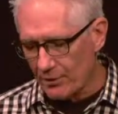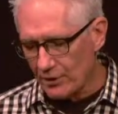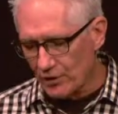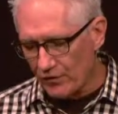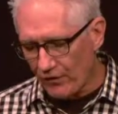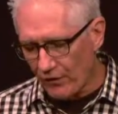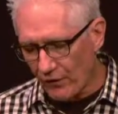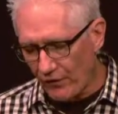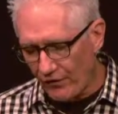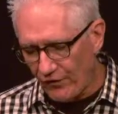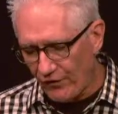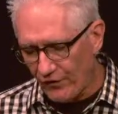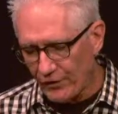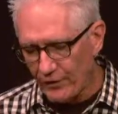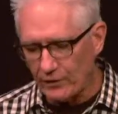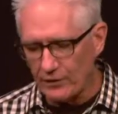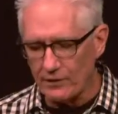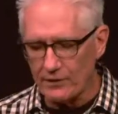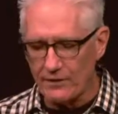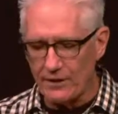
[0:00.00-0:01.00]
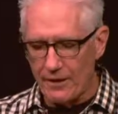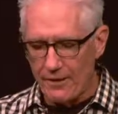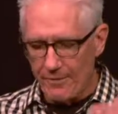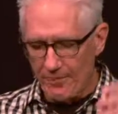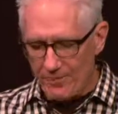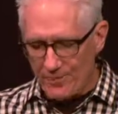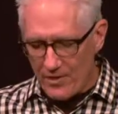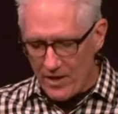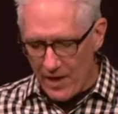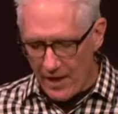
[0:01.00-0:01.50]
is fulfilled,
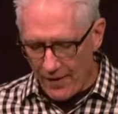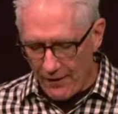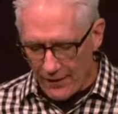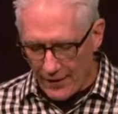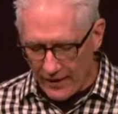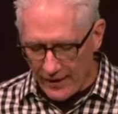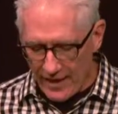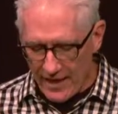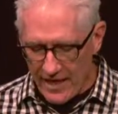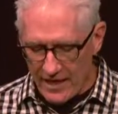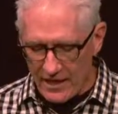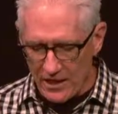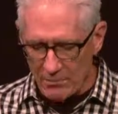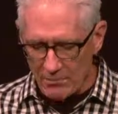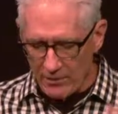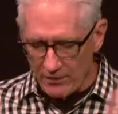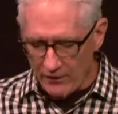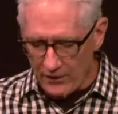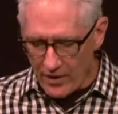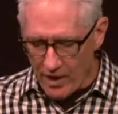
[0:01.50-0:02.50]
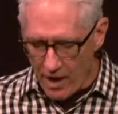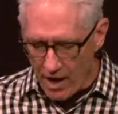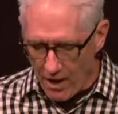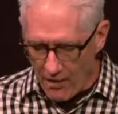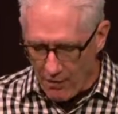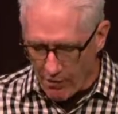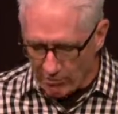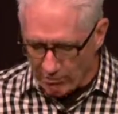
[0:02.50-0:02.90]
and the kingdom of God, the